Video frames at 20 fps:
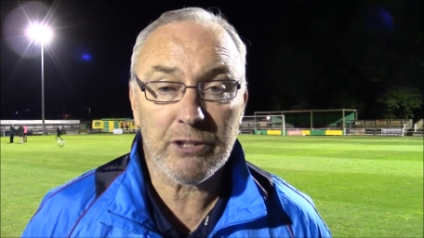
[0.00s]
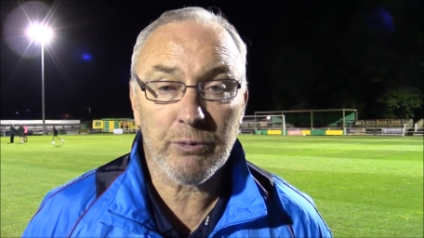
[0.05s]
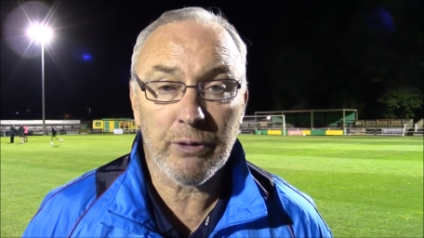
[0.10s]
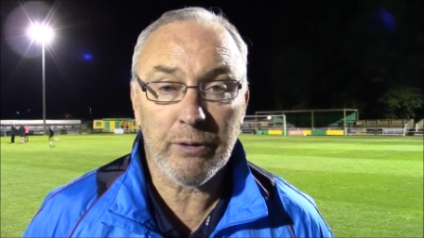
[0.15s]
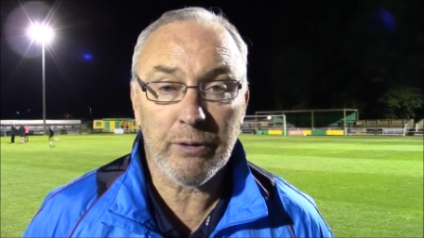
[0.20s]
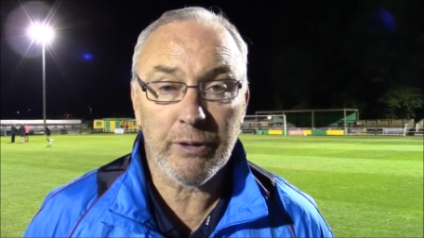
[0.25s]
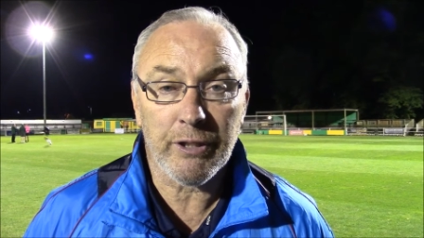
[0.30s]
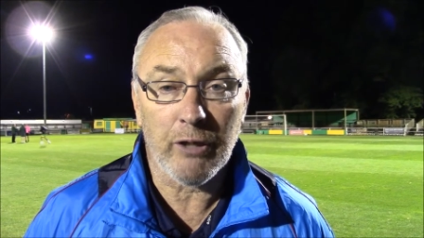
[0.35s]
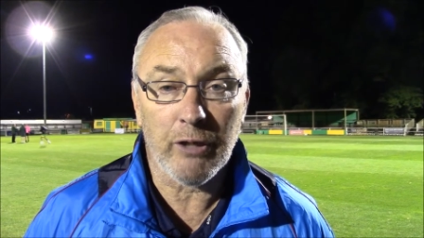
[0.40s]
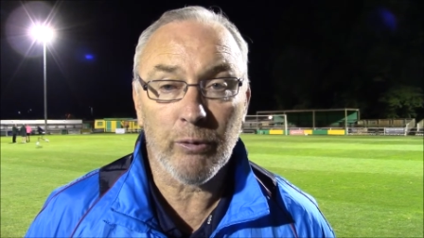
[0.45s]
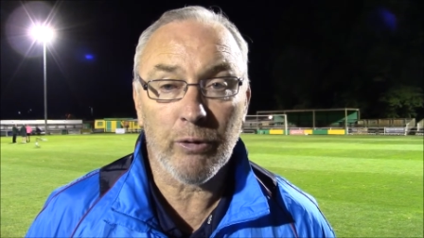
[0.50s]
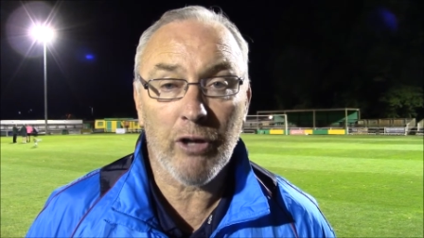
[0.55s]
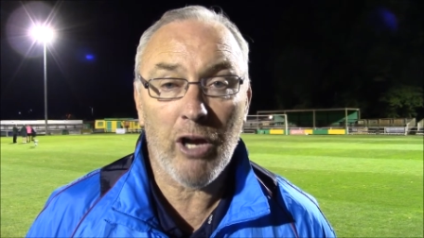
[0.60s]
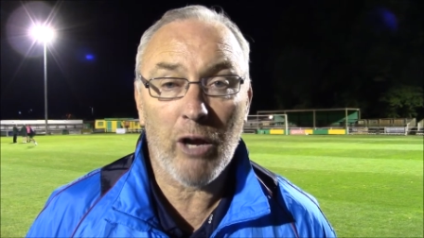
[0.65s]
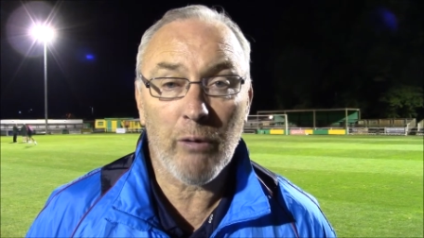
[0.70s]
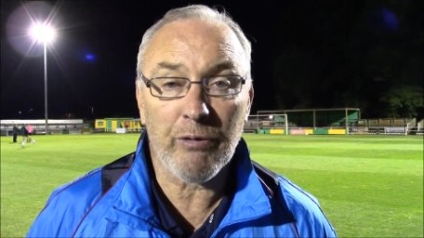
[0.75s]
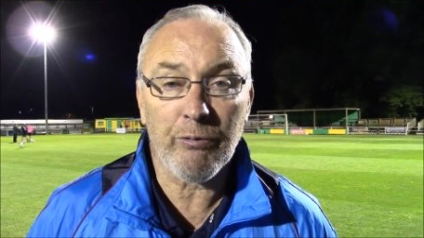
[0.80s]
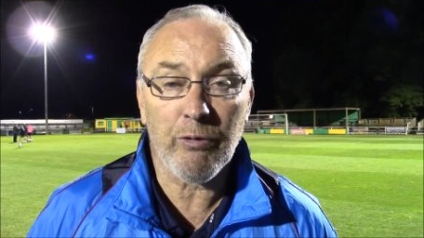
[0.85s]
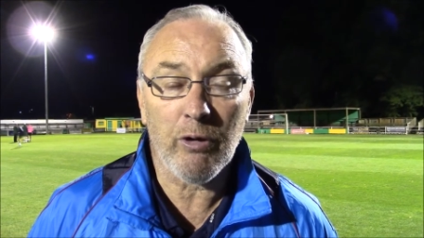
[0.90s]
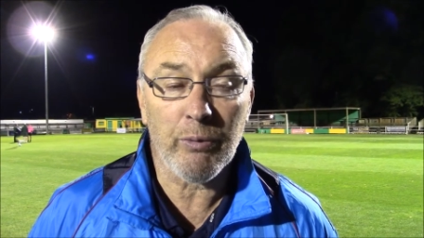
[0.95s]
We'll go
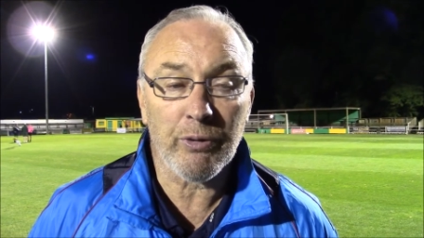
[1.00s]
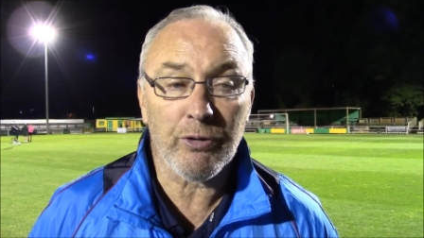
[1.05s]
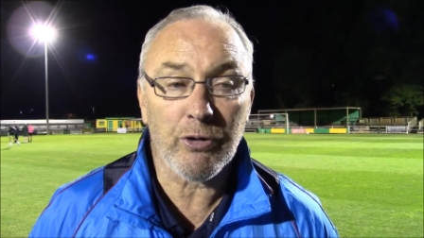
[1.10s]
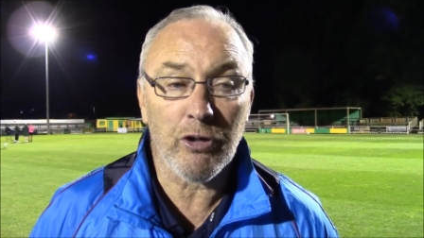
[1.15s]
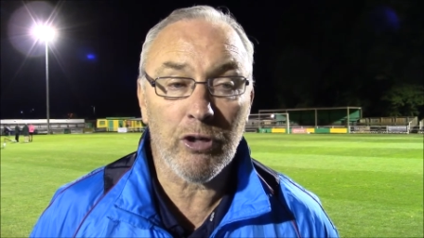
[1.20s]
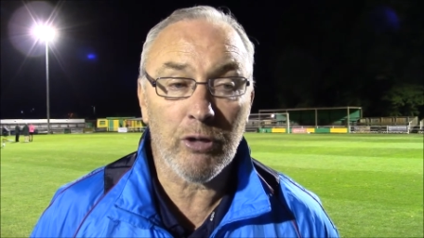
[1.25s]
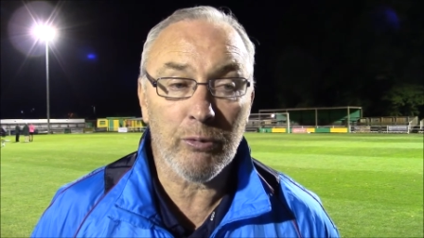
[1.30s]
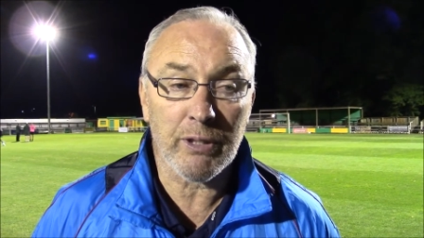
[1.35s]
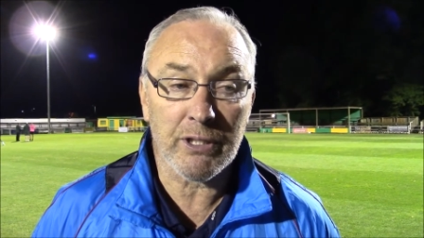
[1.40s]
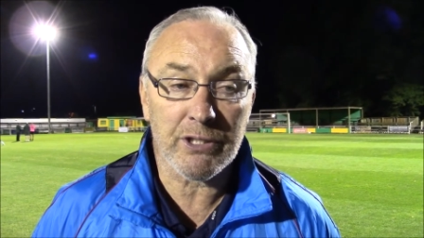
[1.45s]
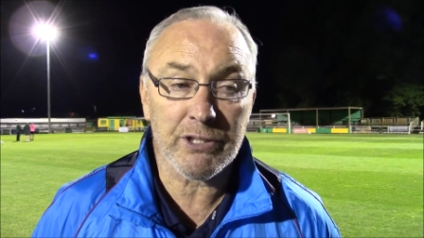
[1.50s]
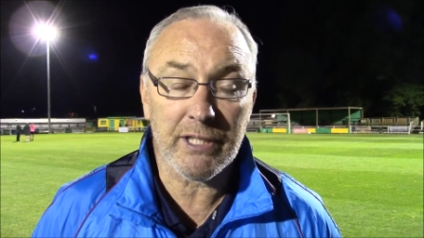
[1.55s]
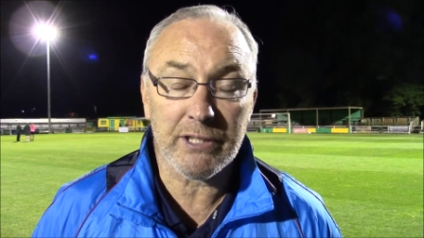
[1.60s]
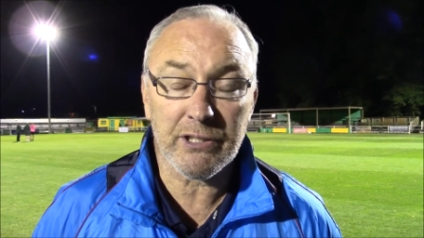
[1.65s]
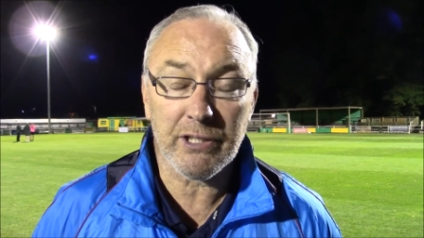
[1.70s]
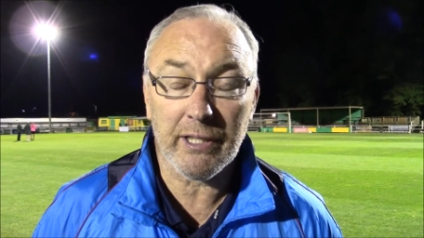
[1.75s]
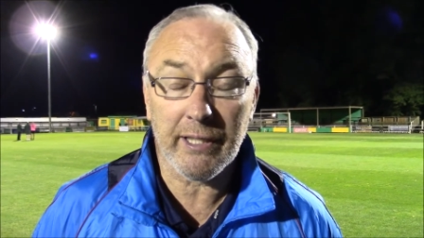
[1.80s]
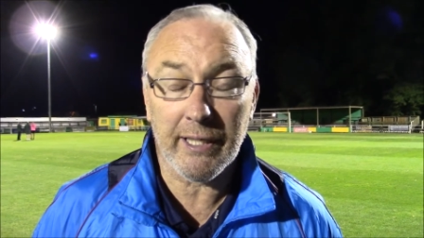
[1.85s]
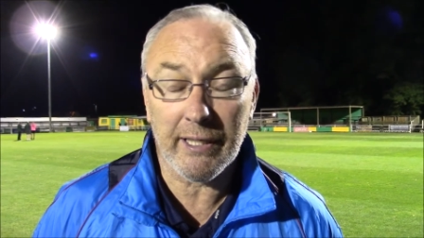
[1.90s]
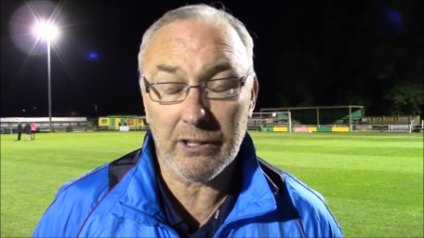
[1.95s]
with what we've got. We'll assess
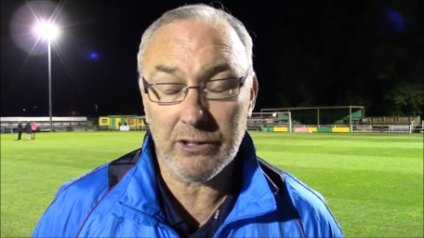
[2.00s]
it again,